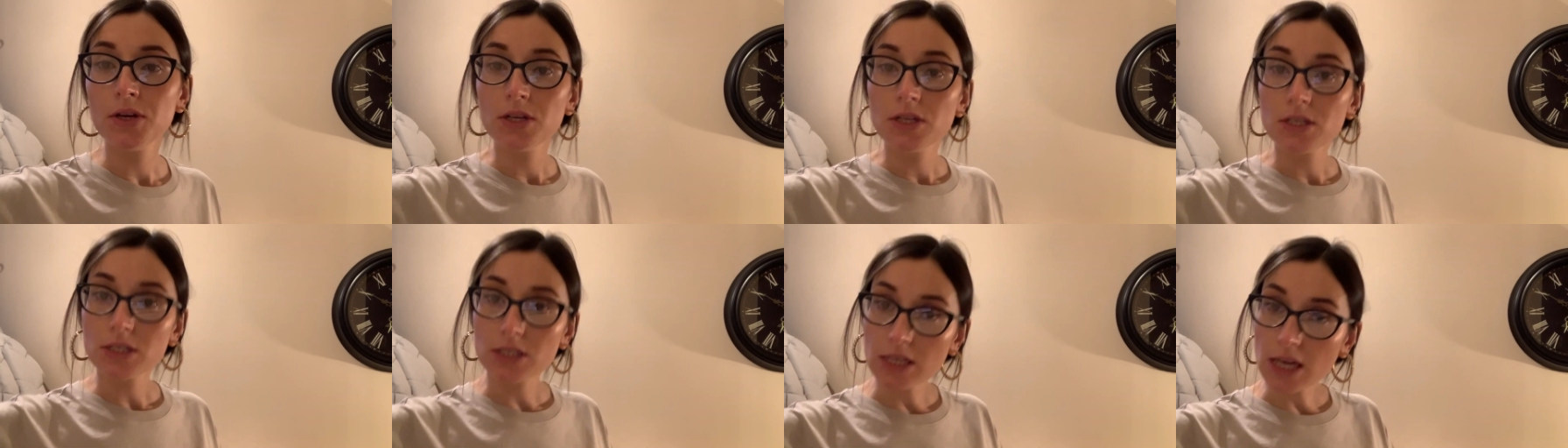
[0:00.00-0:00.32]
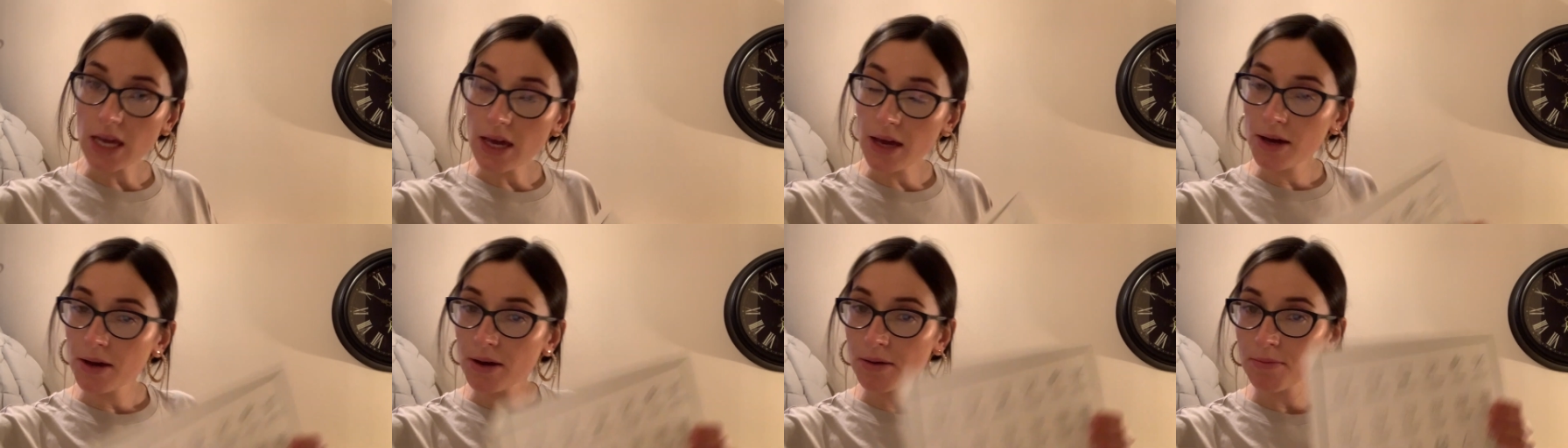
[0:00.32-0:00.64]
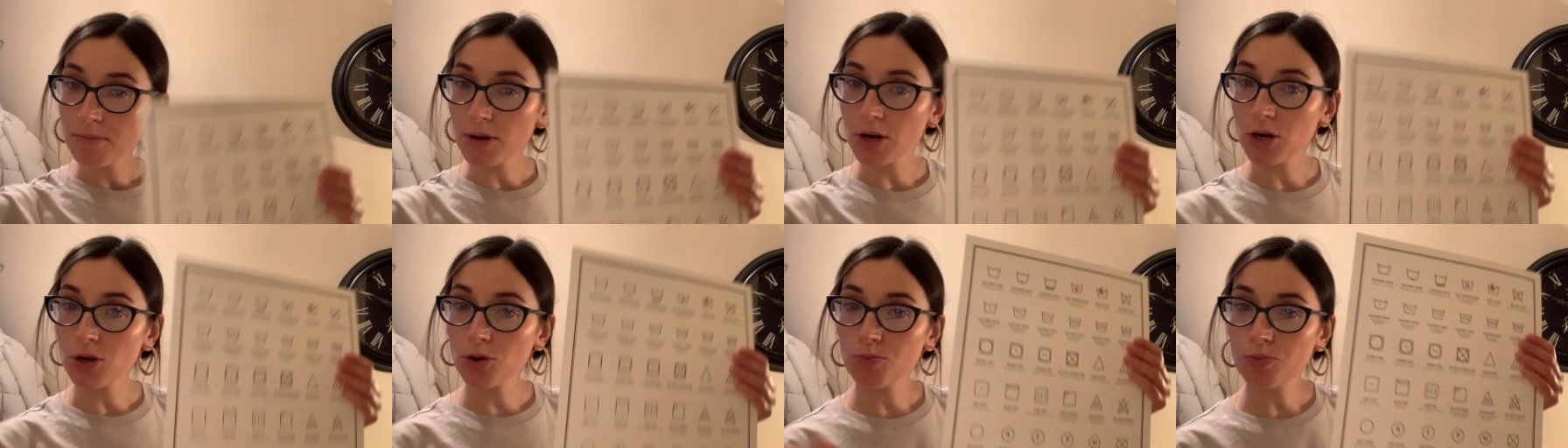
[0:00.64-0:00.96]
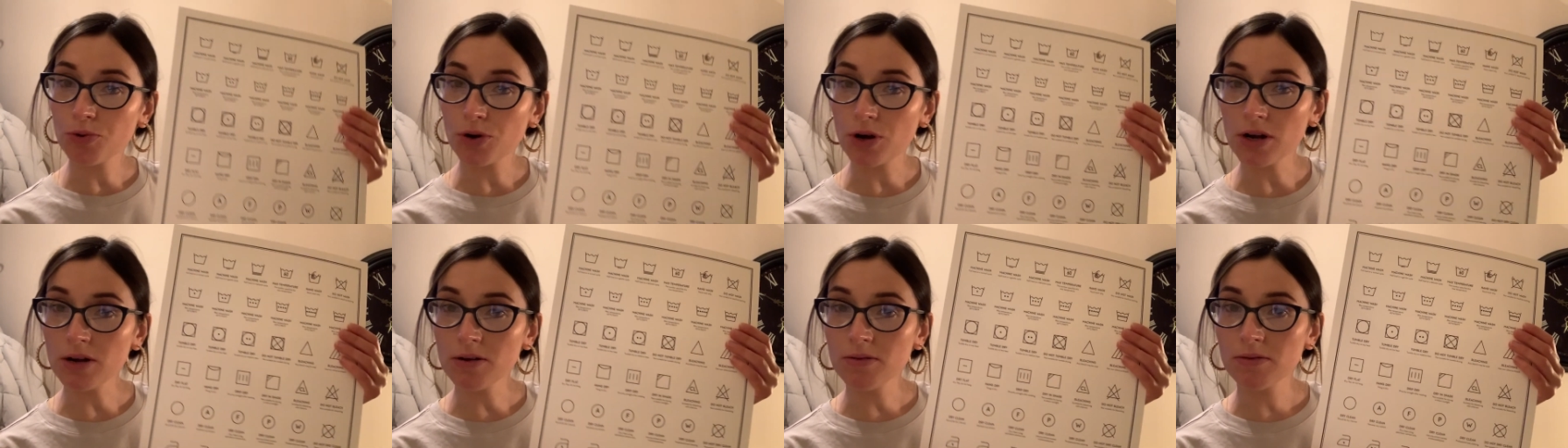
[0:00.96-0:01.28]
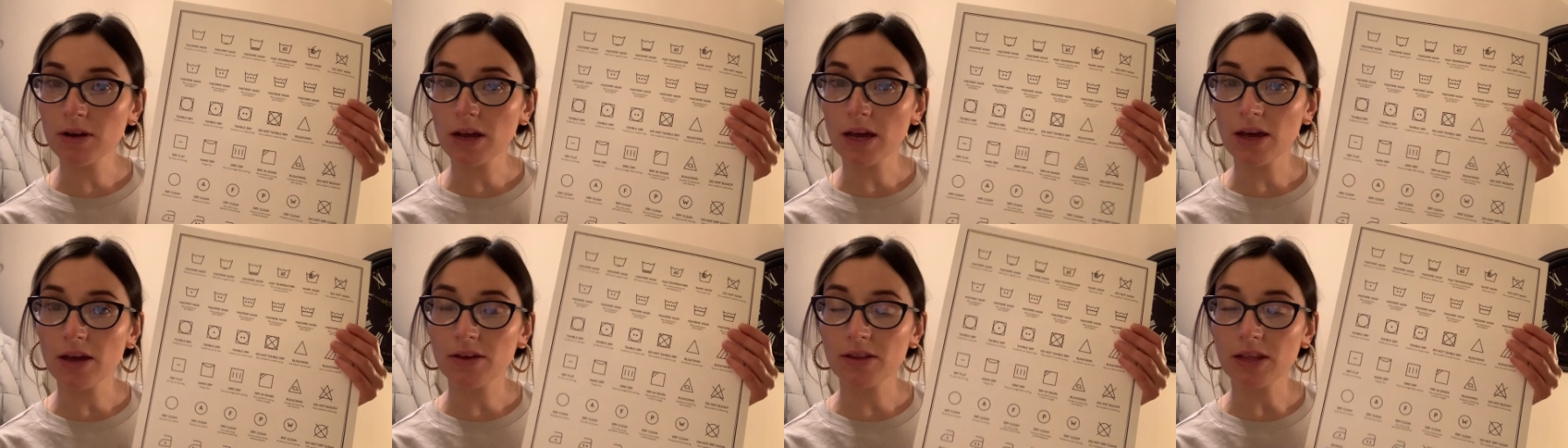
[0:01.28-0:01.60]
So yeah, my new print,
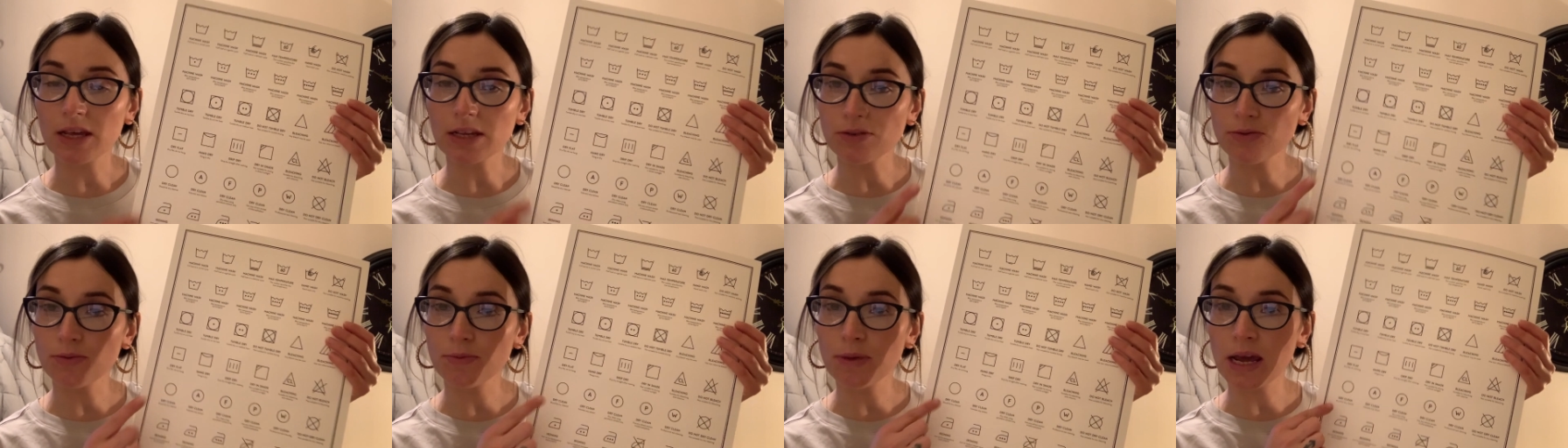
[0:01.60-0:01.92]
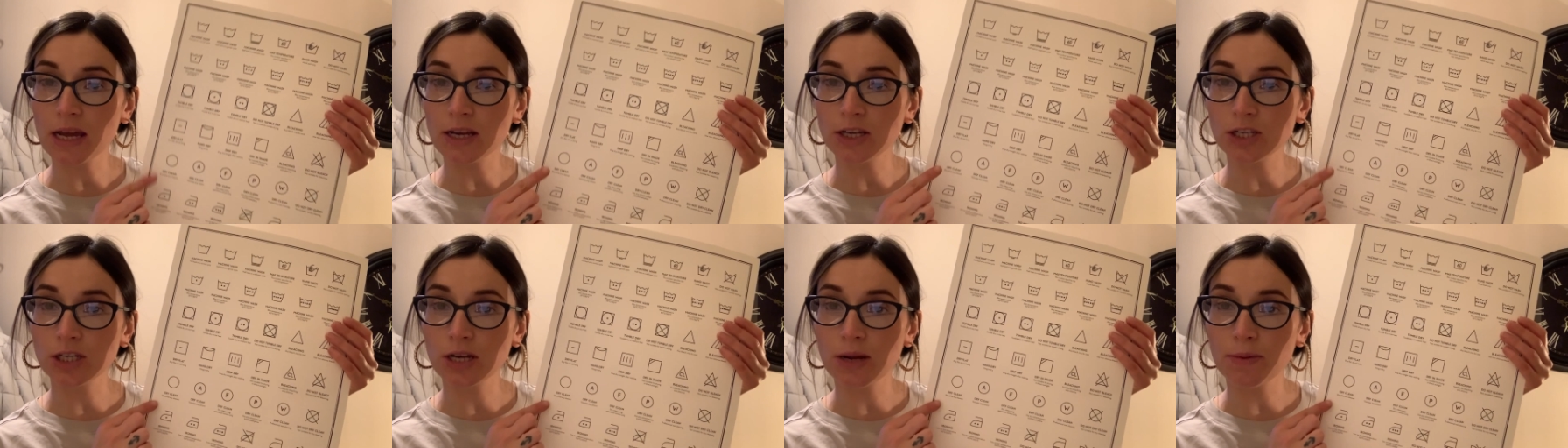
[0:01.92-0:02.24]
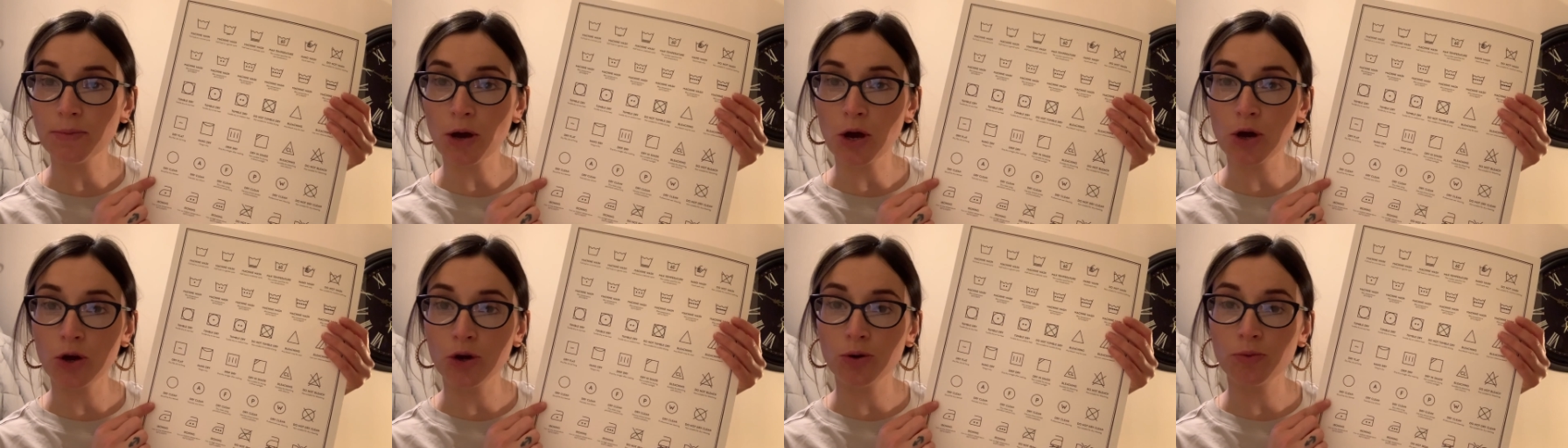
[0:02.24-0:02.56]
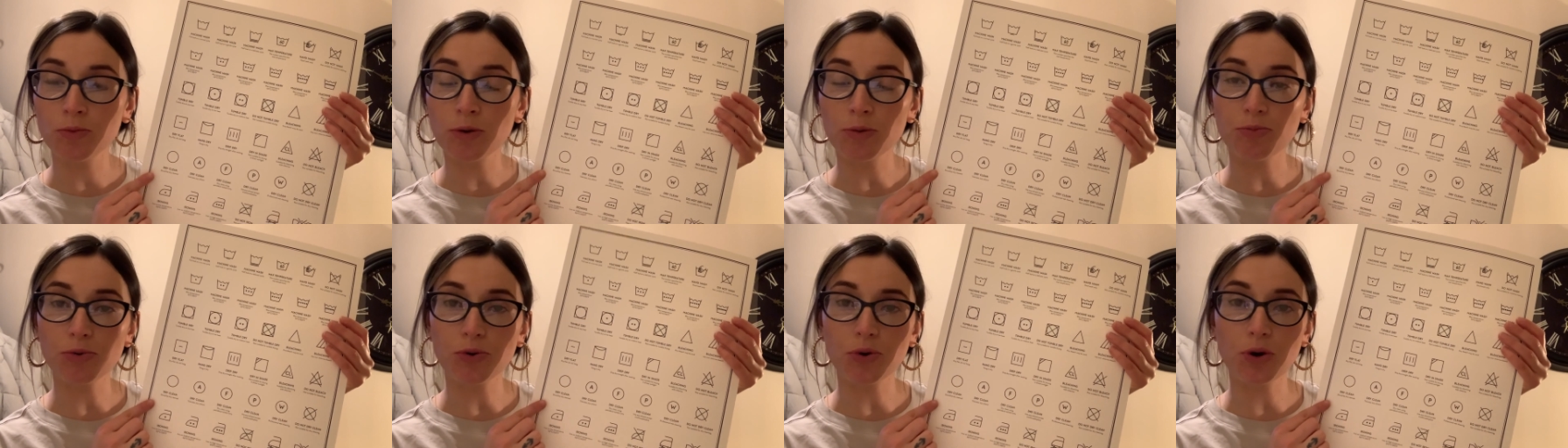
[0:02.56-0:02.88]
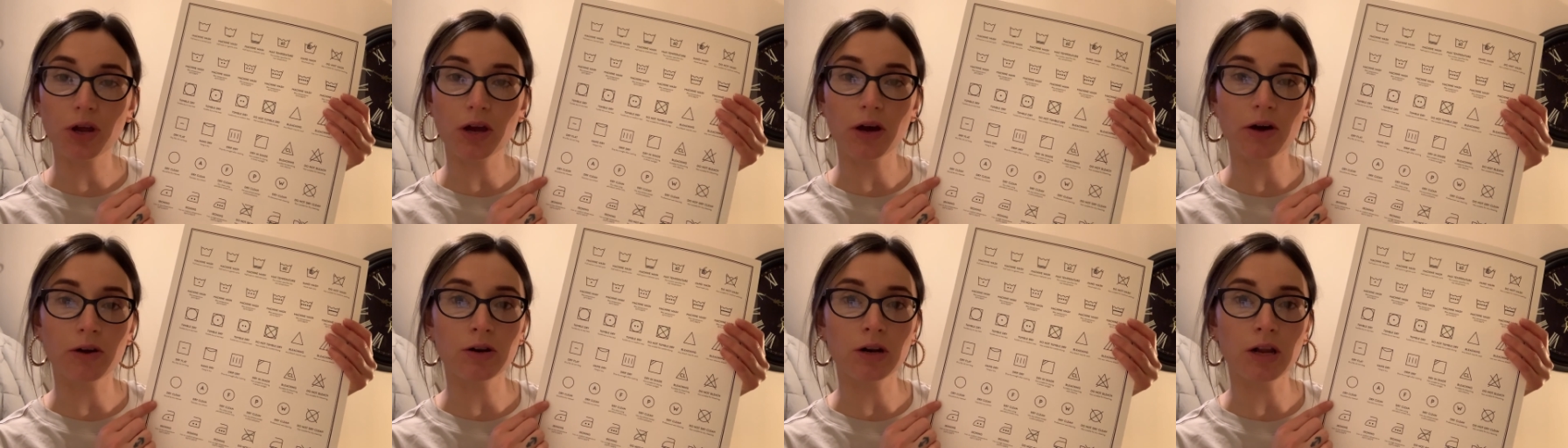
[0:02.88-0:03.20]
that's from H&M Home. I brought
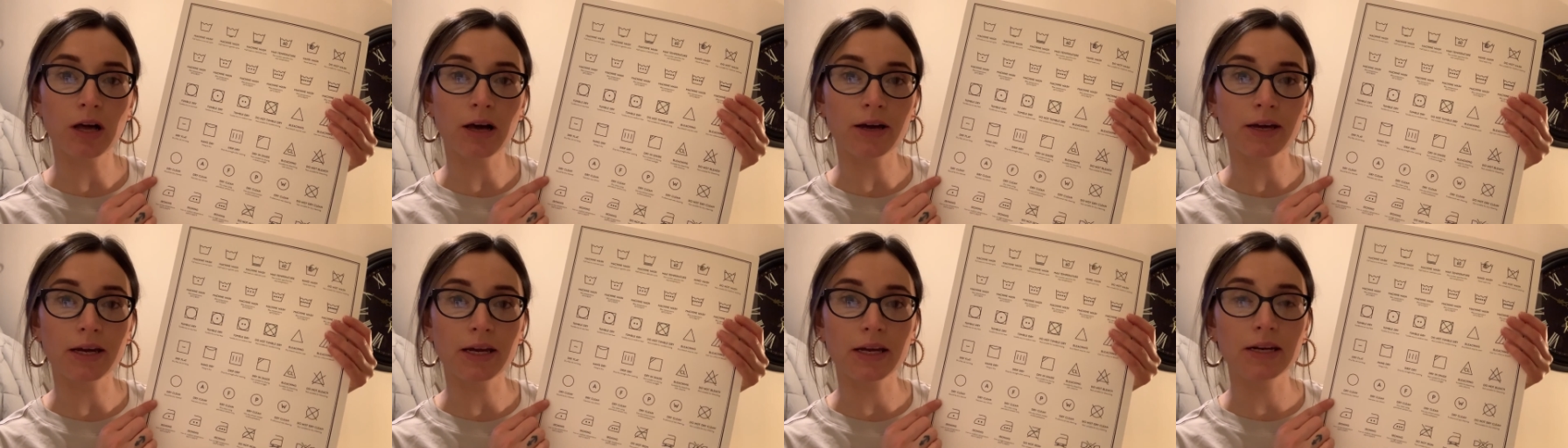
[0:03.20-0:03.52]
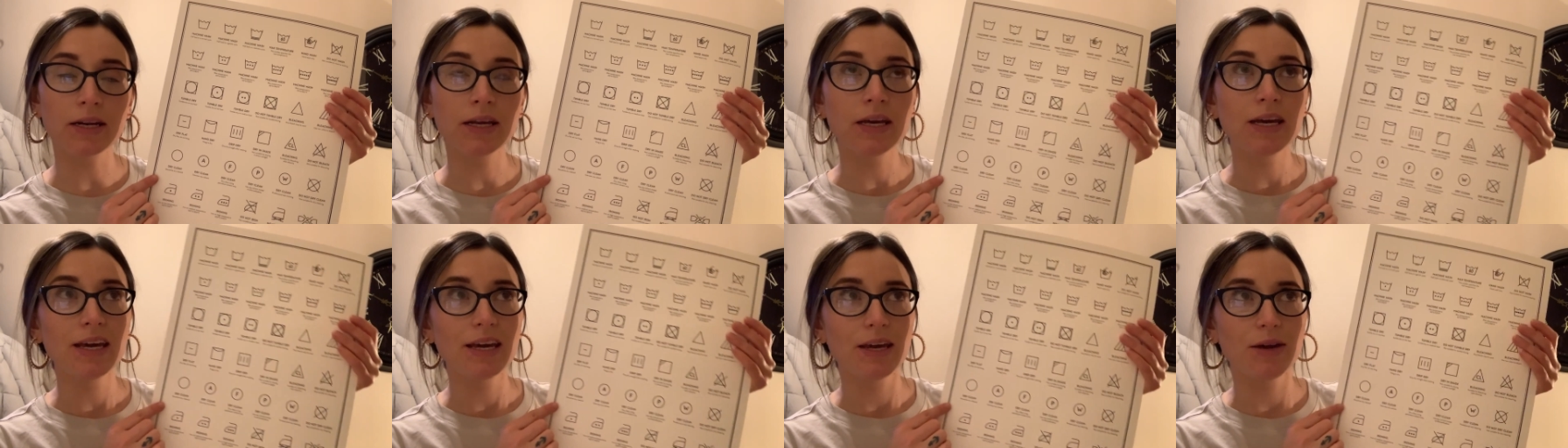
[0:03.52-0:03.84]
it online.